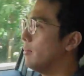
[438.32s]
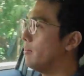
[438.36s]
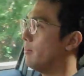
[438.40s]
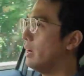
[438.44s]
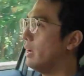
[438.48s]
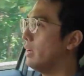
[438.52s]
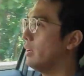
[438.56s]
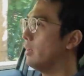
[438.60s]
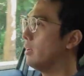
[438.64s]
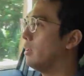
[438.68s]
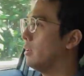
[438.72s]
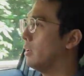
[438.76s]

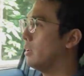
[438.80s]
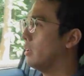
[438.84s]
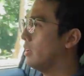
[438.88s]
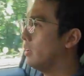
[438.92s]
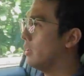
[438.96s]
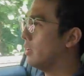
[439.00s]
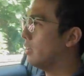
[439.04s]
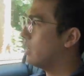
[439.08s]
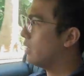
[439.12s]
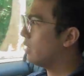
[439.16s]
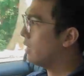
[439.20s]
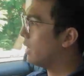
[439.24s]
But
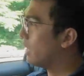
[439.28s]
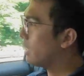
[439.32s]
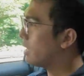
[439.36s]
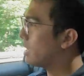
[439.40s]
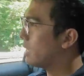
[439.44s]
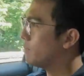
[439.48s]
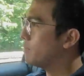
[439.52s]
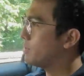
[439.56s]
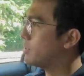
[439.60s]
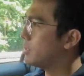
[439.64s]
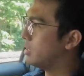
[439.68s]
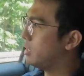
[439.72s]
then
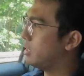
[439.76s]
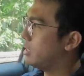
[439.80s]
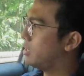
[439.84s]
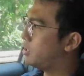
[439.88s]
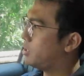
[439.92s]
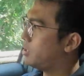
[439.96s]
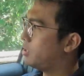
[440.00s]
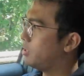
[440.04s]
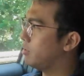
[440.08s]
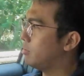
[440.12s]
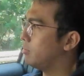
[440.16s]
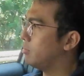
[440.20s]
comes the
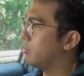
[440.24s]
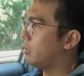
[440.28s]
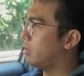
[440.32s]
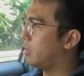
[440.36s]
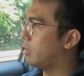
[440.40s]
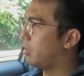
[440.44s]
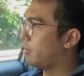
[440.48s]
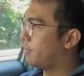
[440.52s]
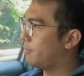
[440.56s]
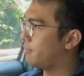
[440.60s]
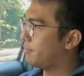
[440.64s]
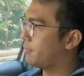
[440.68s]
issue
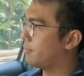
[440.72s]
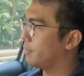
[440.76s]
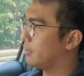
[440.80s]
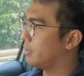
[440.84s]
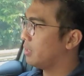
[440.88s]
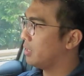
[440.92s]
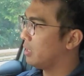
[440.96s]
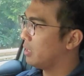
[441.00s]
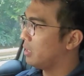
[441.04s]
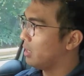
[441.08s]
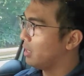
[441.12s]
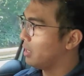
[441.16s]
of
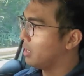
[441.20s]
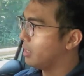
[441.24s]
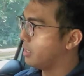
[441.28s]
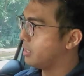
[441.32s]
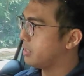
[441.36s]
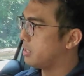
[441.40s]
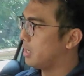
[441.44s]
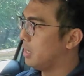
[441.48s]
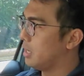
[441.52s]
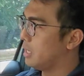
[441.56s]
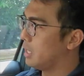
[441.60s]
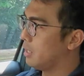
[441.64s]

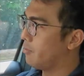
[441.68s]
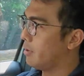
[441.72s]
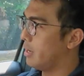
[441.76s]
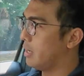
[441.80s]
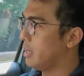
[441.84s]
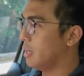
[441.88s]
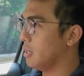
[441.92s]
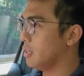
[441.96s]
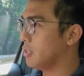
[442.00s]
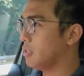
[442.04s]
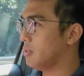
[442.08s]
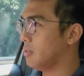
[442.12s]
the turning
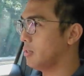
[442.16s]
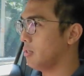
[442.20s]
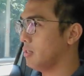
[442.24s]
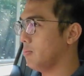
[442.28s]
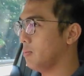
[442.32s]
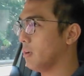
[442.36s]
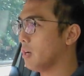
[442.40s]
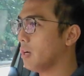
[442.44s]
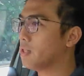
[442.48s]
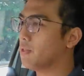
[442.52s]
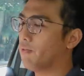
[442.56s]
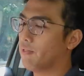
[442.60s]
radius.
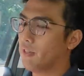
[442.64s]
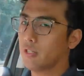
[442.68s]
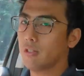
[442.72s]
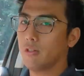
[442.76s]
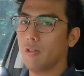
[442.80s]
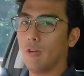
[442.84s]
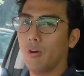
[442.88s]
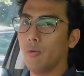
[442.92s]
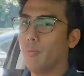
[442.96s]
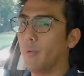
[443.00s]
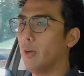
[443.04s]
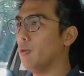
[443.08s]
Because of
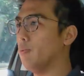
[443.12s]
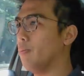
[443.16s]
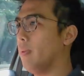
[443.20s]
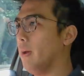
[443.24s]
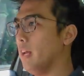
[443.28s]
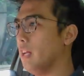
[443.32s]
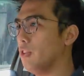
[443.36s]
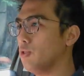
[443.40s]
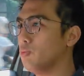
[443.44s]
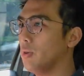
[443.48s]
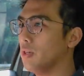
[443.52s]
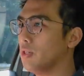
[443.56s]
its long
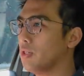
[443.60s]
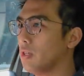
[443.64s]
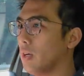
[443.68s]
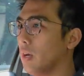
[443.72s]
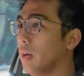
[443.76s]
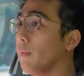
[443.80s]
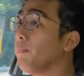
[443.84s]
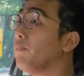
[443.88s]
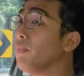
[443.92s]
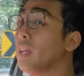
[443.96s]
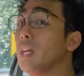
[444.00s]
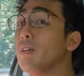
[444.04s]
wheelbase, which
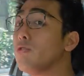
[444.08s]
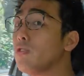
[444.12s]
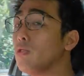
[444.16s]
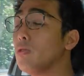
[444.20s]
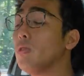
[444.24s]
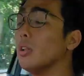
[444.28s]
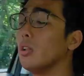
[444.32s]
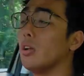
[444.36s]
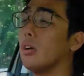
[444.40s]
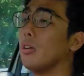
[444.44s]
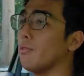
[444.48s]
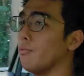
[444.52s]
gives
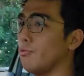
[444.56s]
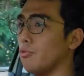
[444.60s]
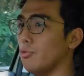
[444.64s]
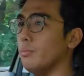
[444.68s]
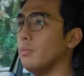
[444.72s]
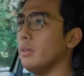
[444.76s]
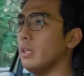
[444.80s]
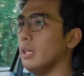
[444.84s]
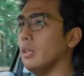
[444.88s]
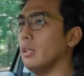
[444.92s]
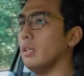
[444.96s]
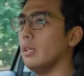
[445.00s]
you a lot of
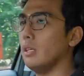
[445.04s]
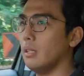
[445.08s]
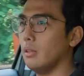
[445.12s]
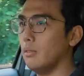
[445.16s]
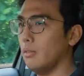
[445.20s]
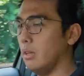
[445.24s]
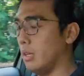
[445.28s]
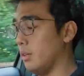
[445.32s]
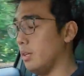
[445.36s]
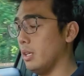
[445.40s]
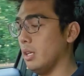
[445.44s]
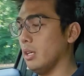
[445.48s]
room
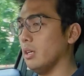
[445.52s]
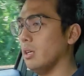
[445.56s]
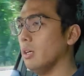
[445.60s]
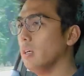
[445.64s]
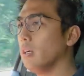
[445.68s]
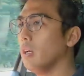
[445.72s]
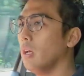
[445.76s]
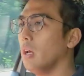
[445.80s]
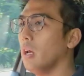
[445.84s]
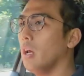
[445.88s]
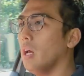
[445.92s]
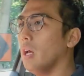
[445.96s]
in here,
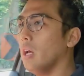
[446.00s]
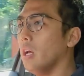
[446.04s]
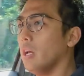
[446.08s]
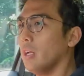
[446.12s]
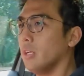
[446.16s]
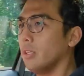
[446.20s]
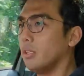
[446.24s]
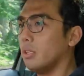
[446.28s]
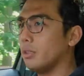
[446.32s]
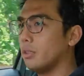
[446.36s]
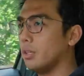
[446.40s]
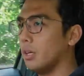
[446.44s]

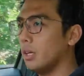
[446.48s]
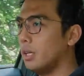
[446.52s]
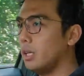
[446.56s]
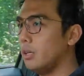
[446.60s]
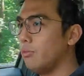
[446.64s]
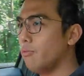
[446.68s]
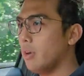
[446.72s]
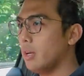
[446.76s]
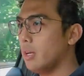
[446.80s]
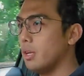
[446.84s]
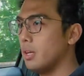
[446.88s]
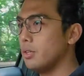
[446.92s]
the
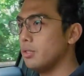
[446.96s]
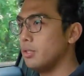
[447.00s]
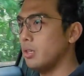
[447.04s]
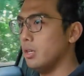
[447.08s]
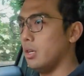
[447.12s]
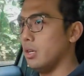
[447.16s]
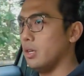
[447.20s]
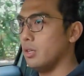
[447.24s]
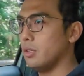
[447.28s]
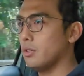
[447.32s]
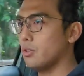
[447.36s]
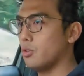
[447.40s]
turning radius
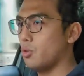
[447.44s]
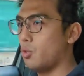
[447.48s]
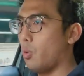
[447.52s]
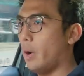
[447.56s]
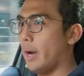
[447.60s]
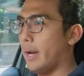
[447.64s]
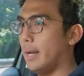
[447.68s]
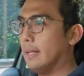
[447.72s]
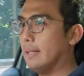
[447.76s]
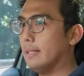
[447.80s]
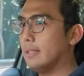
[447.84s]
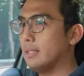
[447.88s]
is
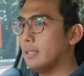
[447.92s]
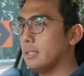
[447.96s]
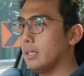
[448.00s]
quite